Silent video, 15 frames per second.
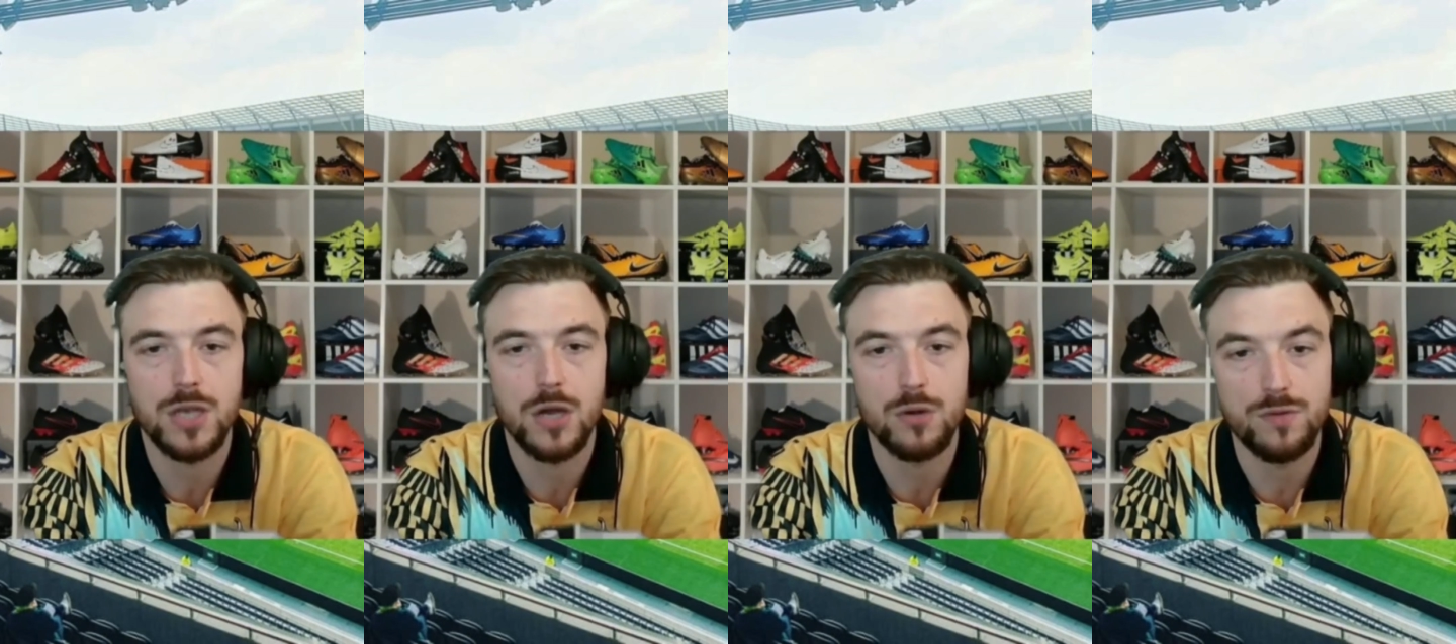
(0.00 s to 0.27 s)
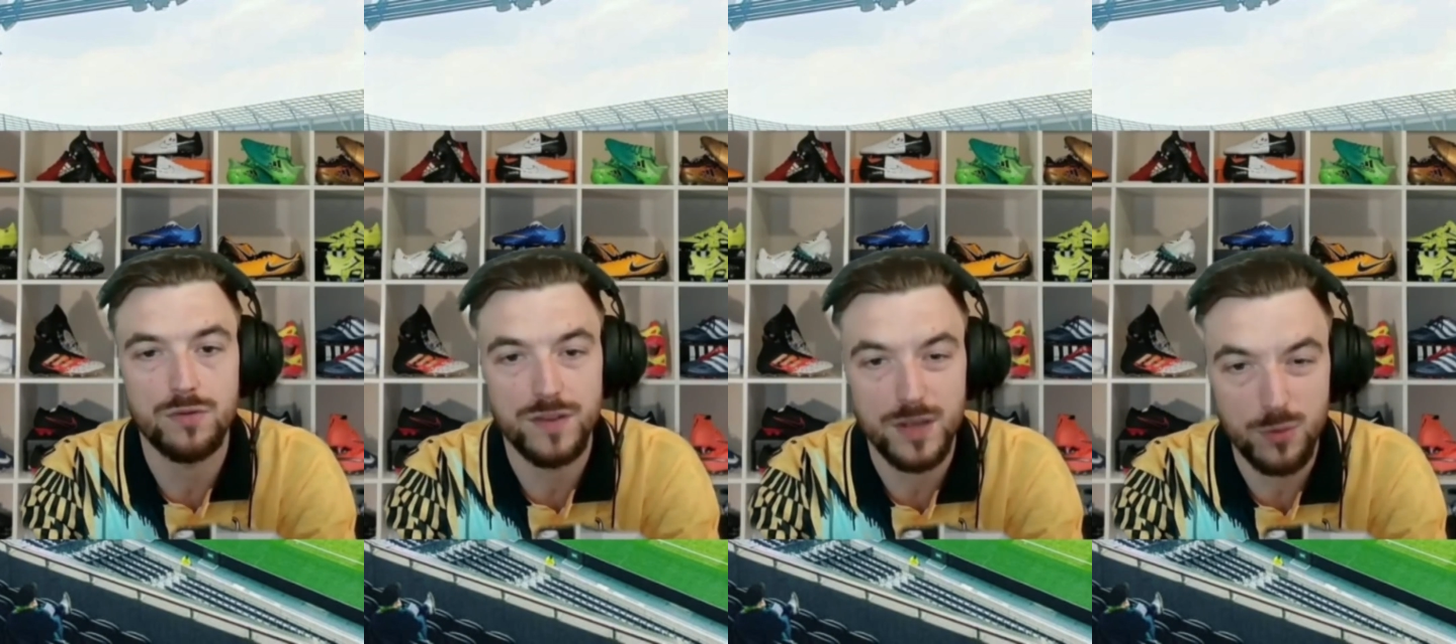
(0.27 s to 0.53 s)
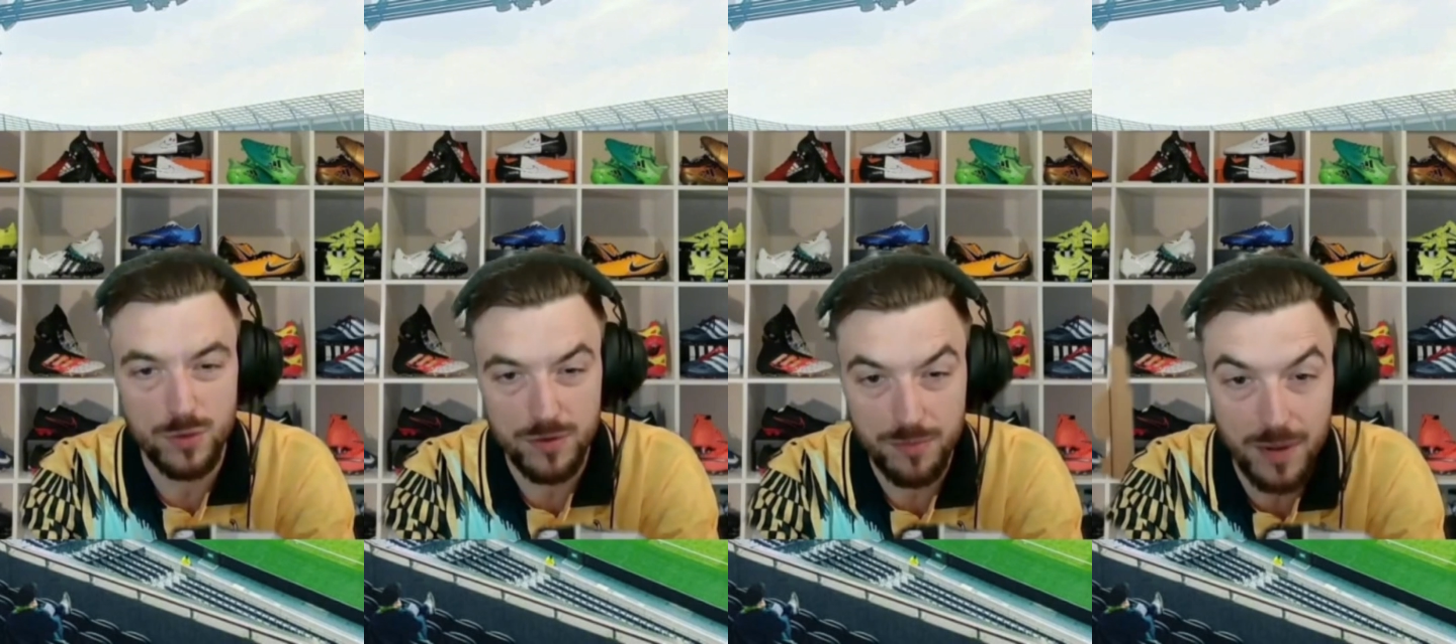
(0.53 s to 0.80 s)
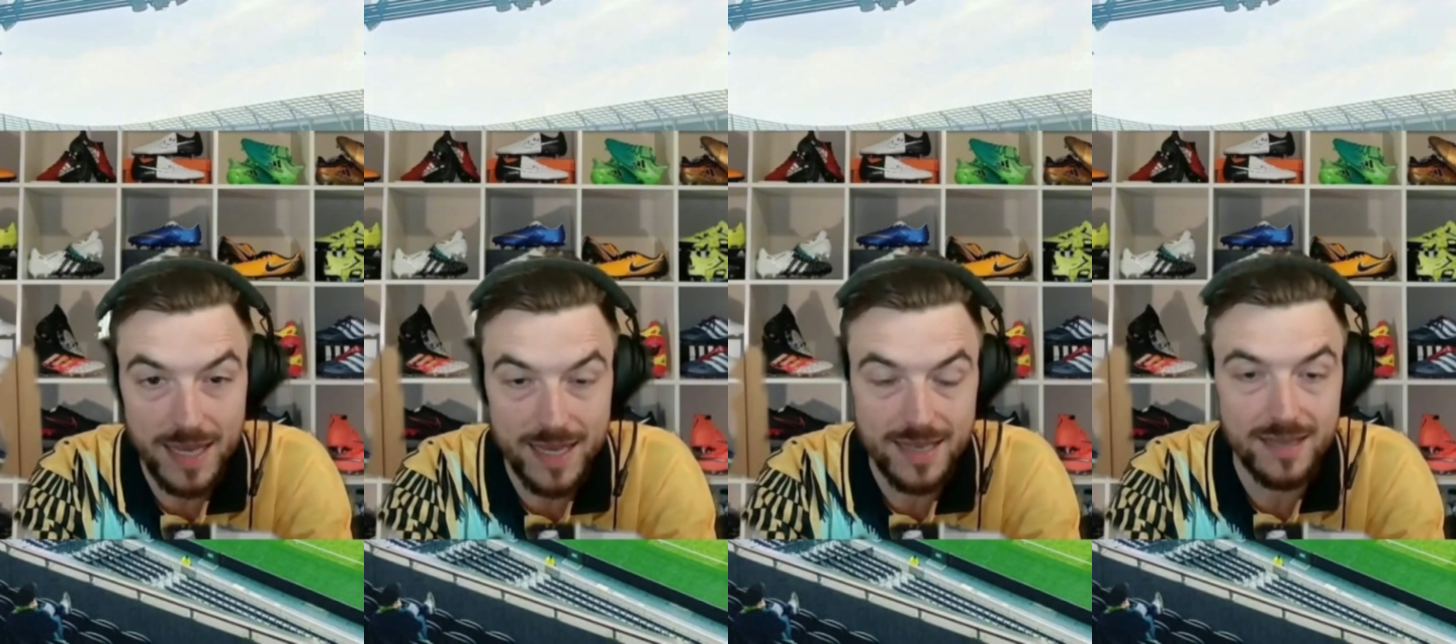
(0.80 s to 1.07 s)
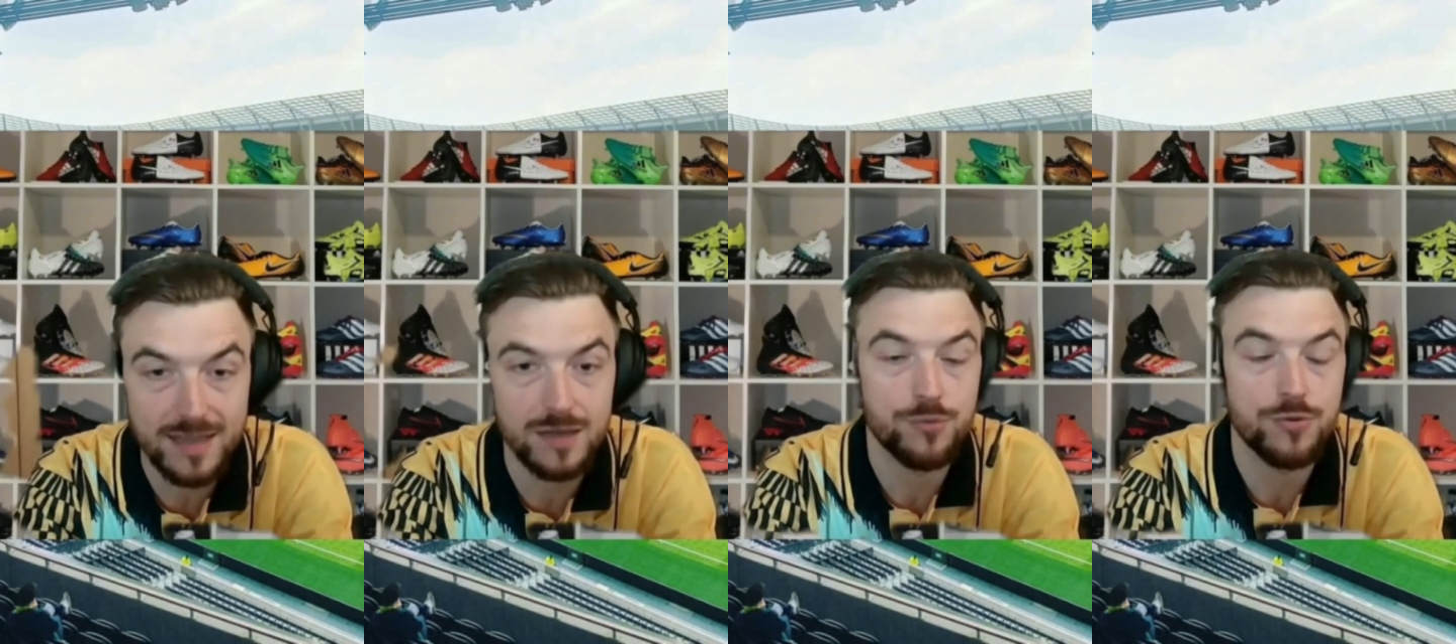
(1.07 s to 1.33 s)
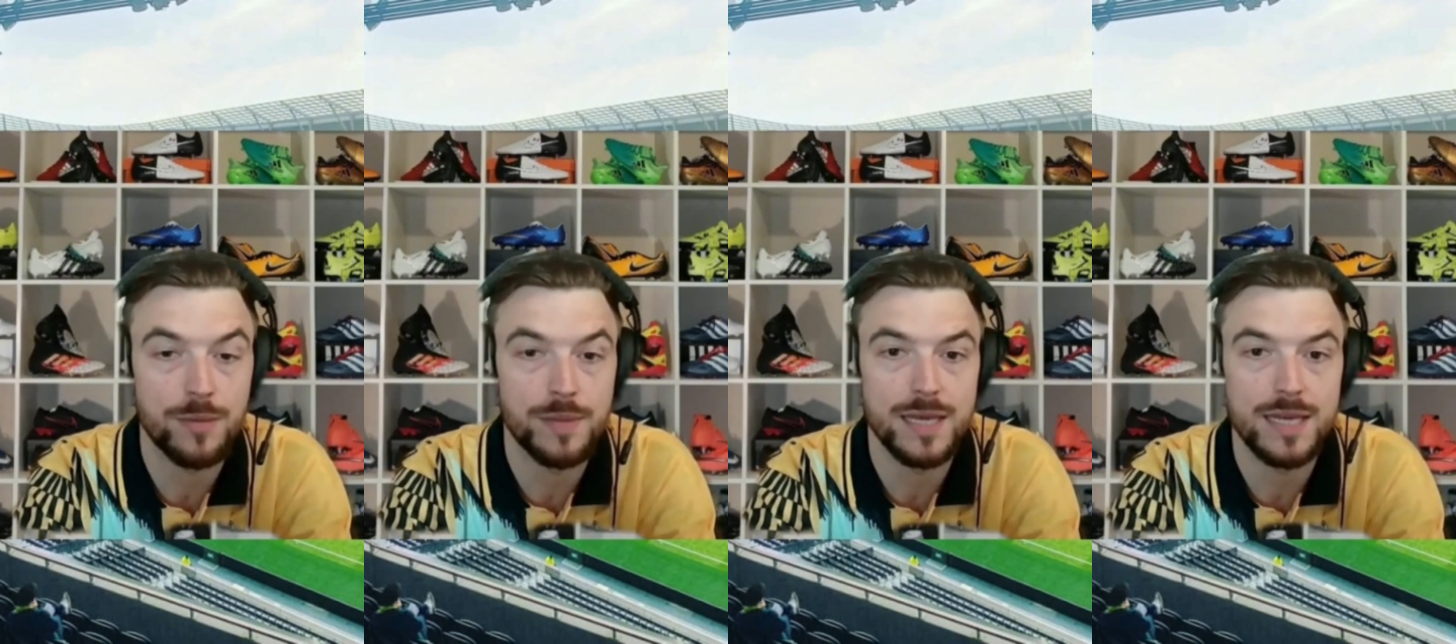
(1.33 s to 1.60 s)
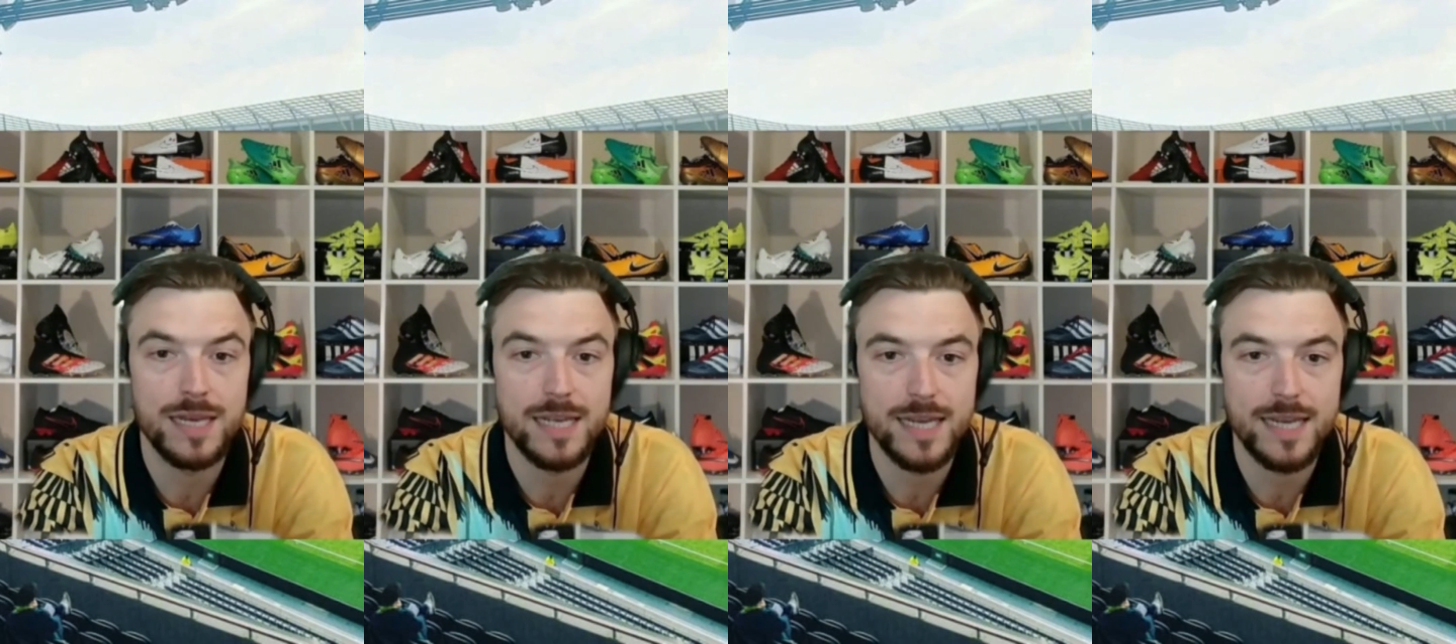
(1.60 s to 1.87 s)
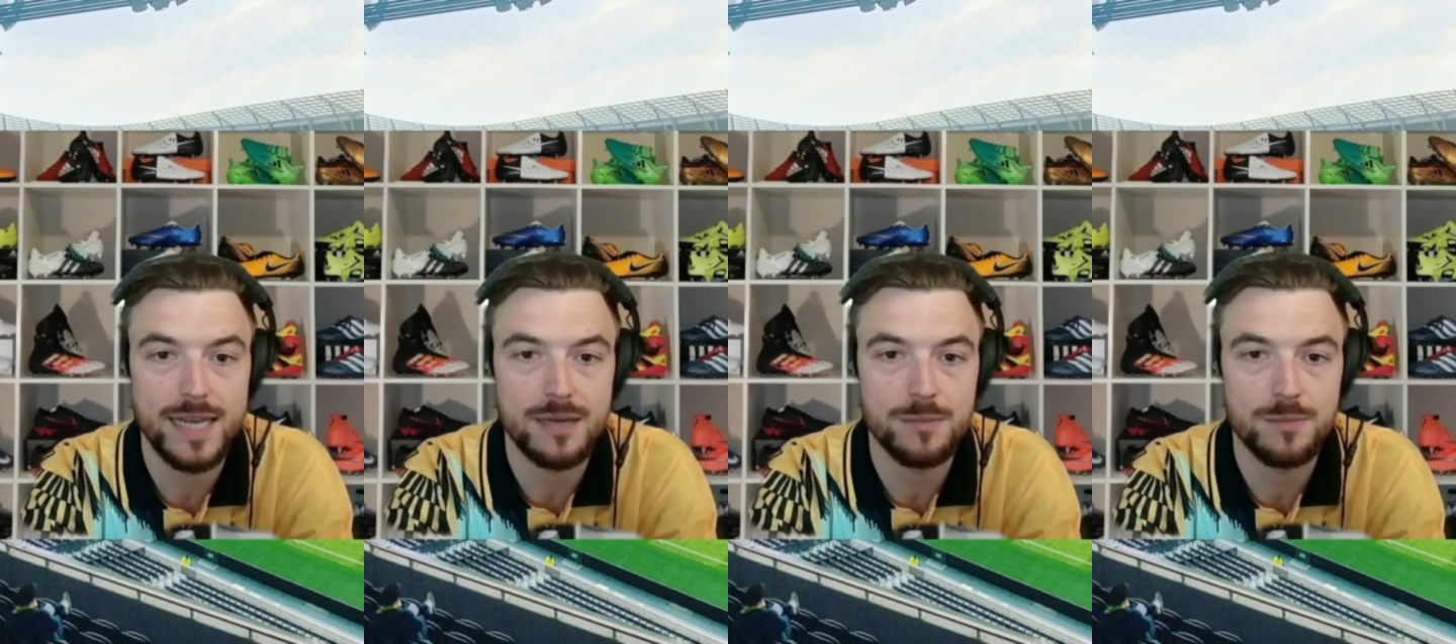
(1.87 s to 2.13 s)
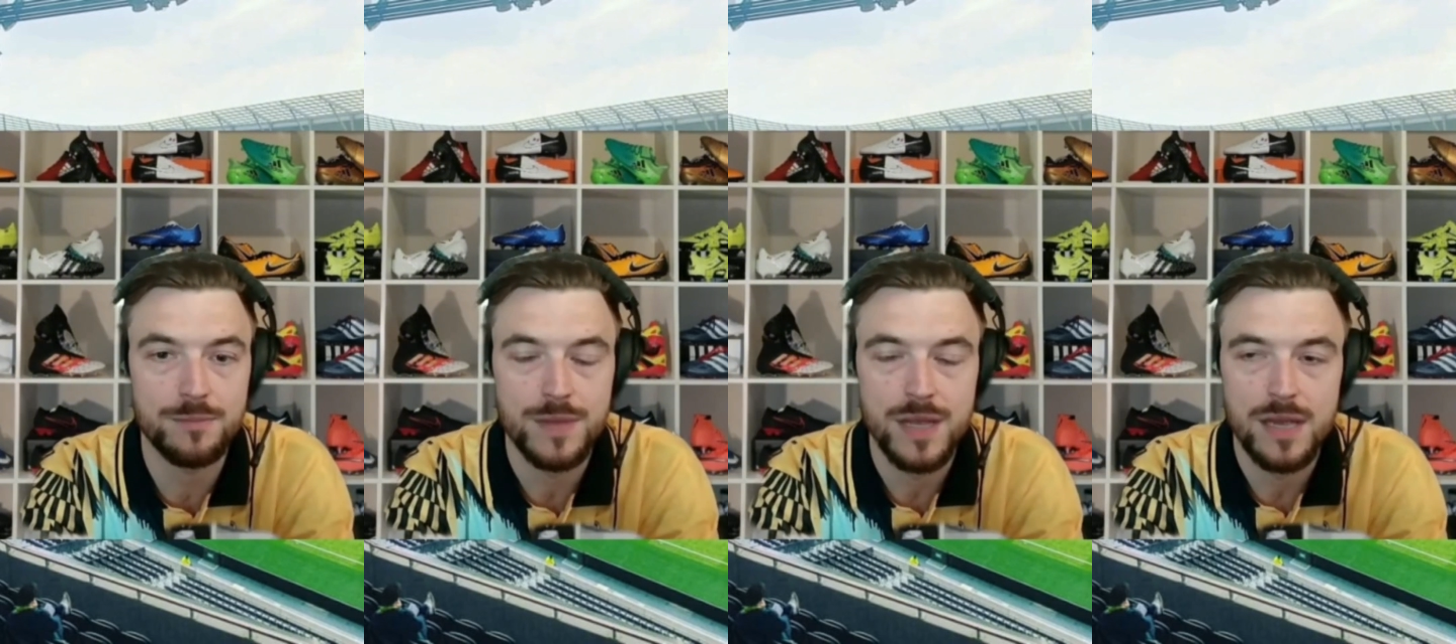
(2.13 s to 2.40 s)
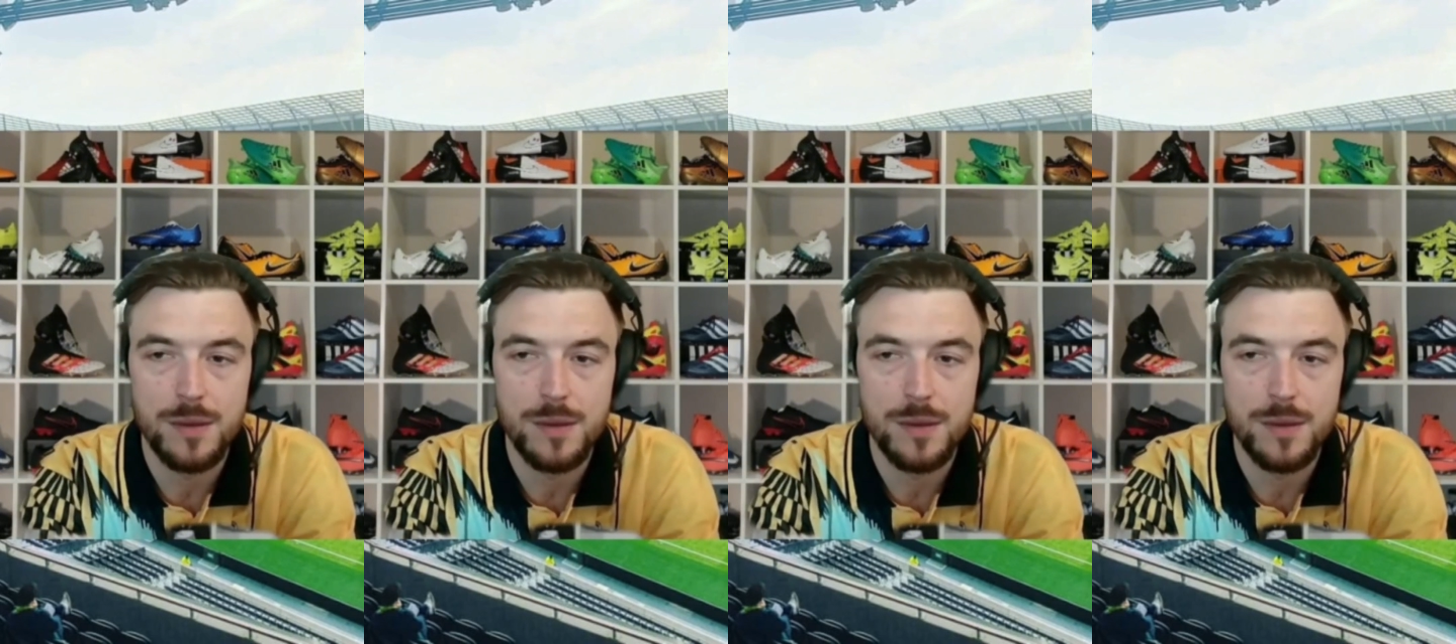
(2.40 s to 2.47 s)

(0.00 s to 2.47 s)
hopefully would have played in the Premier League and